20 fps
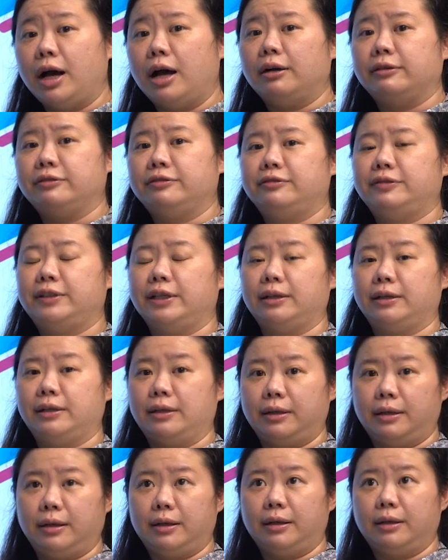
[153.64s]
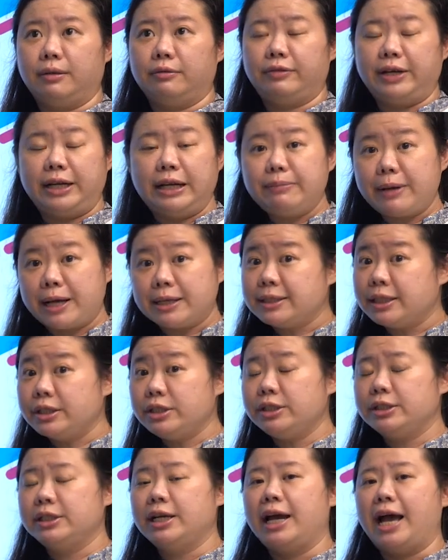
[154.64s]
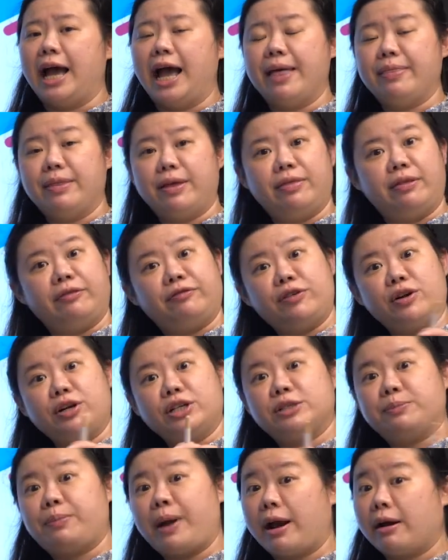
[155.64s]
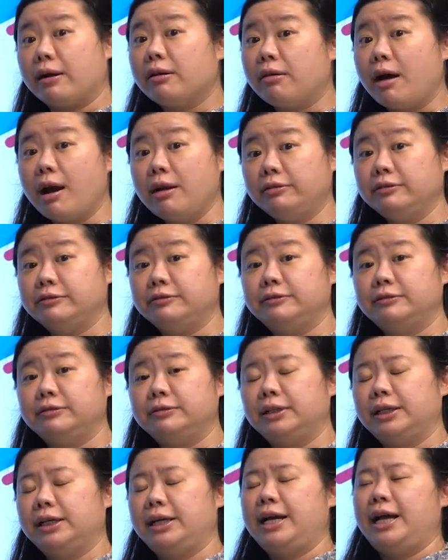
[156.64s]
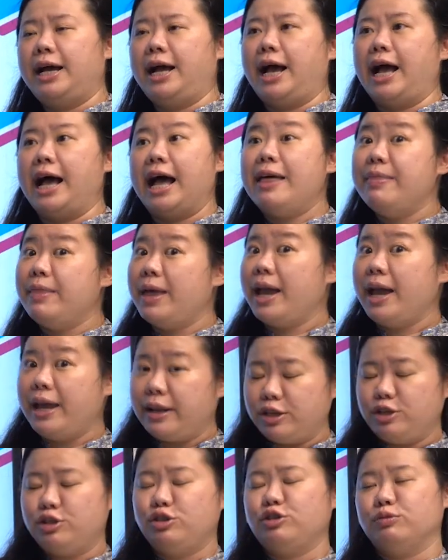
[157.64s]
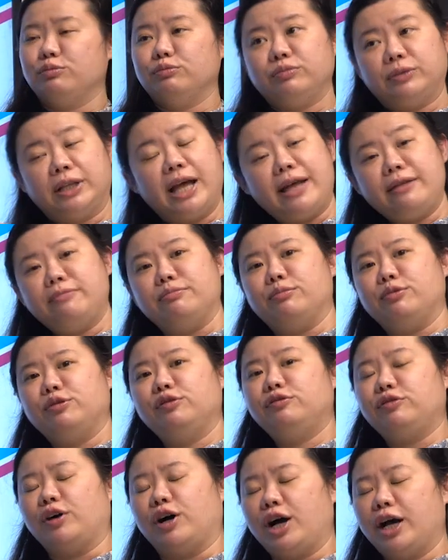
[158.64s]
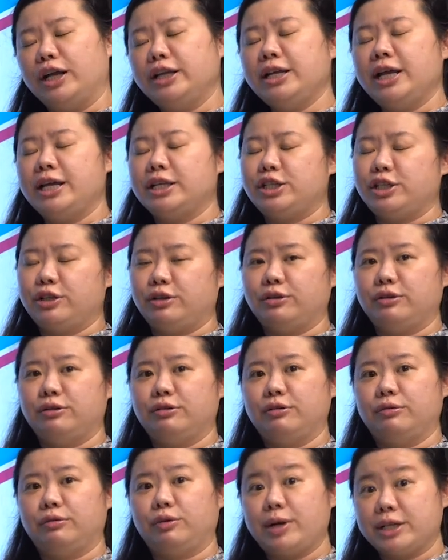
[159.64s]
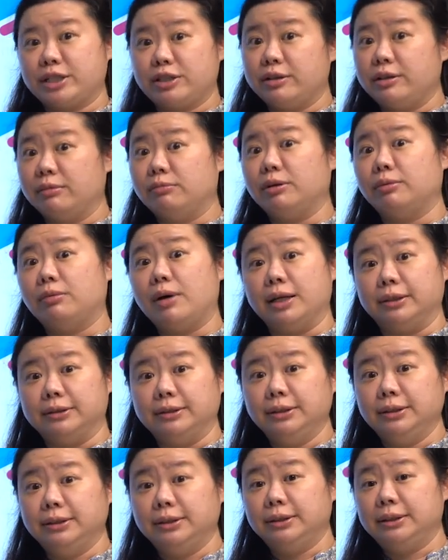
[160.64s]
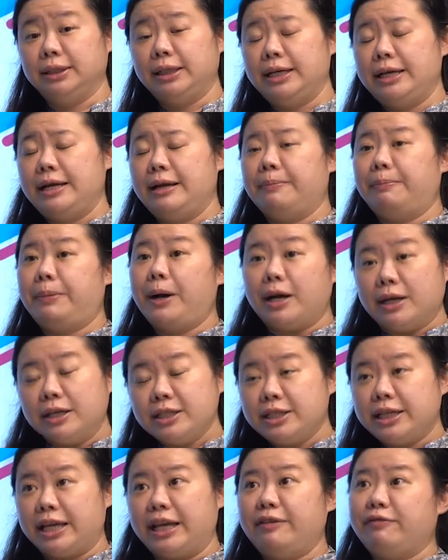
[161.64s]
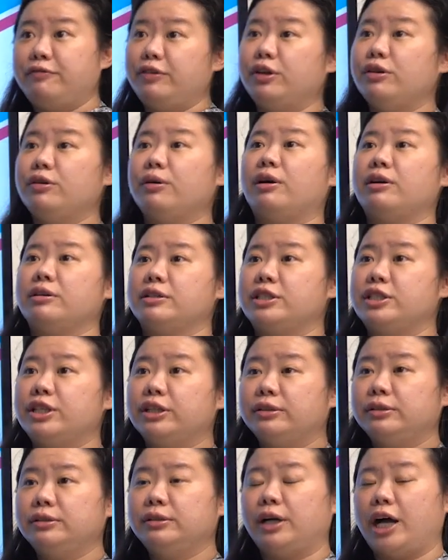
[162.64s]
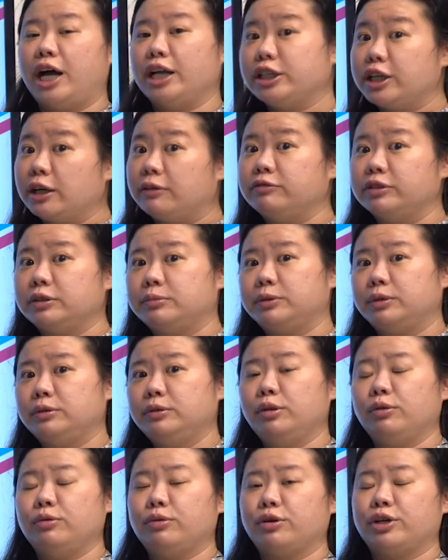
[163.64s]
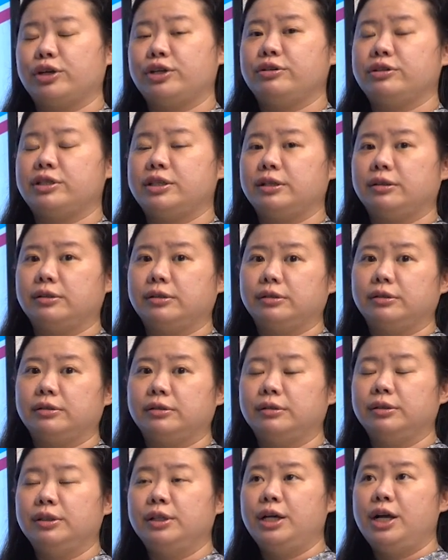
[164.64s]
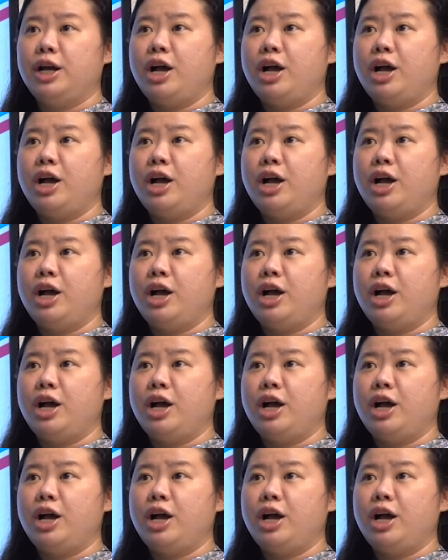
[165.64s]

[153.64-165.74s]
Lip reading: of the reading passage and then the first paragraph. And then you should then move on to question number 1. But if you are still uncomfortable or you're still